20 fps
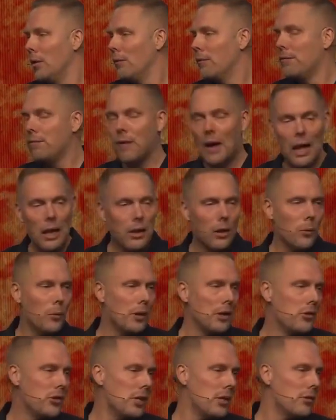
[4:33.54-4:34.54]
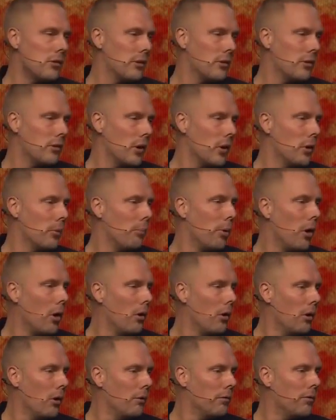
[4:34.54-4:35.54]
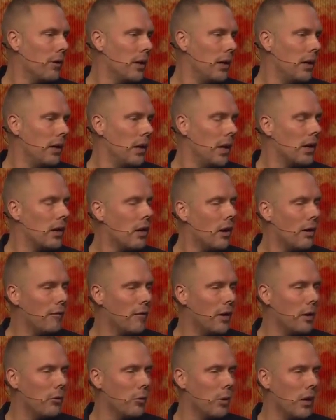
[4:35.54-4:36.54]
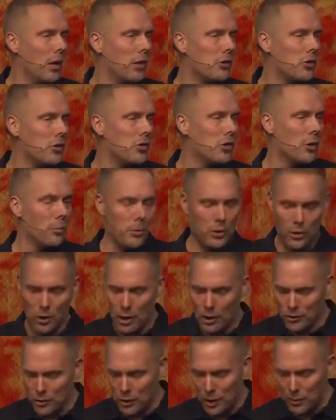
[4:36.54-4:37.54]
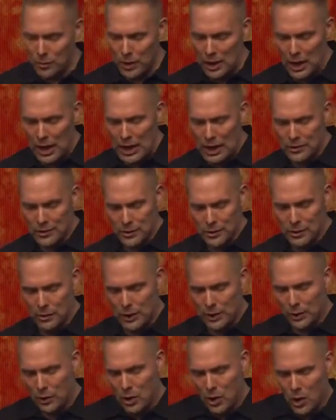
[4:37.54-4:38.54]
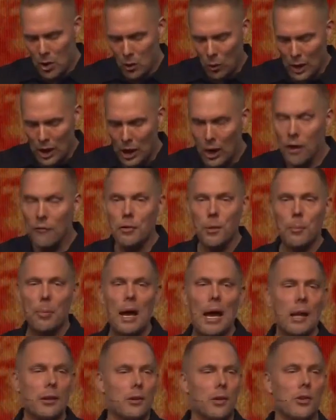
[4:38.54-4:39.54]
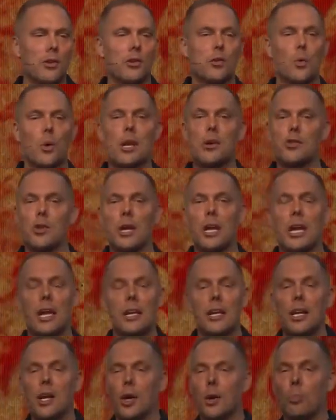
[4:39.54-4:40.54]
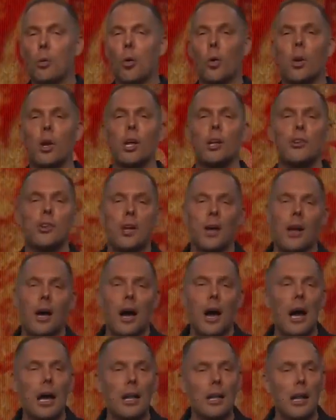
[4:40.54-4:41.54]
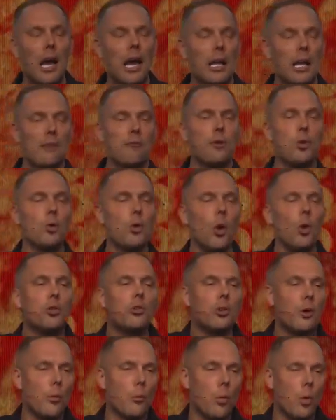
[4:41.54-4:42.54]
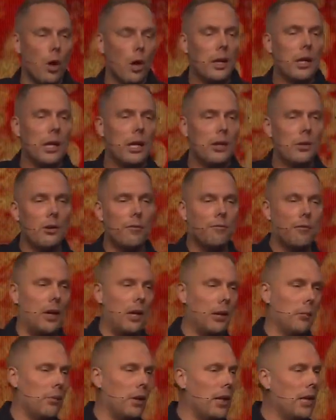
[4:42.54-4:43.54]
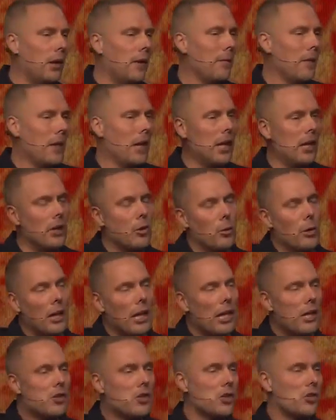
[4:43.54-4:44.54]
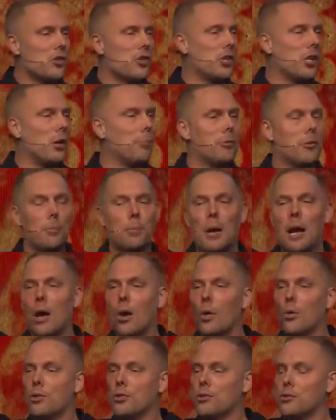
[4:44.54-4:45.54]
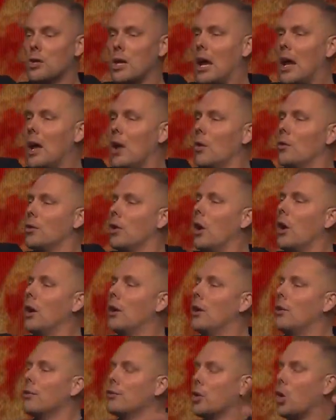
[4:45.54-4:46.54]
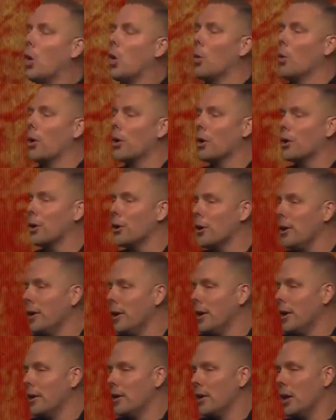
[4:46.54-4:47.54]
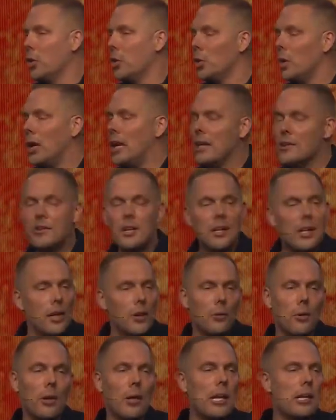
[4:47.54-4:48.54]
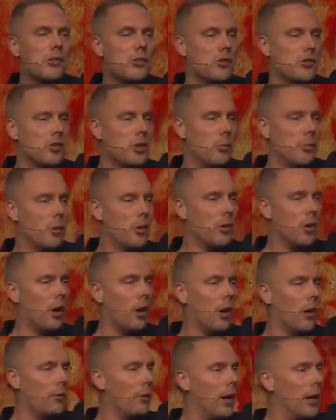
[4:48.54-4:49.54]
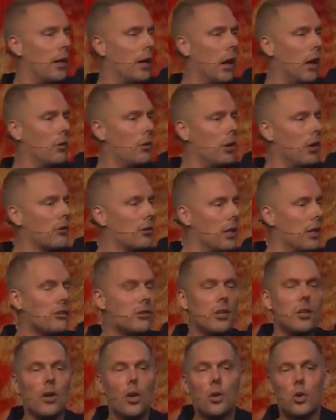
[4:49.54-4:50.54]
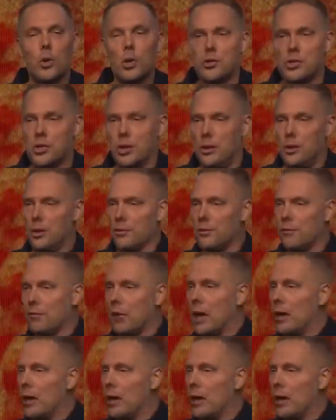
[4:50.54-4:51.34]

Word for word: following Jesus, aren't part of a covenant relationship with God. So I'm gonna ask you like right off the bat to just raise your hand here, Portage, online. If you know someone in your family, in your relationship, spouse, child, daughter, coworker, who isn't in a relationship with God right now, isn't a Christian, doesn't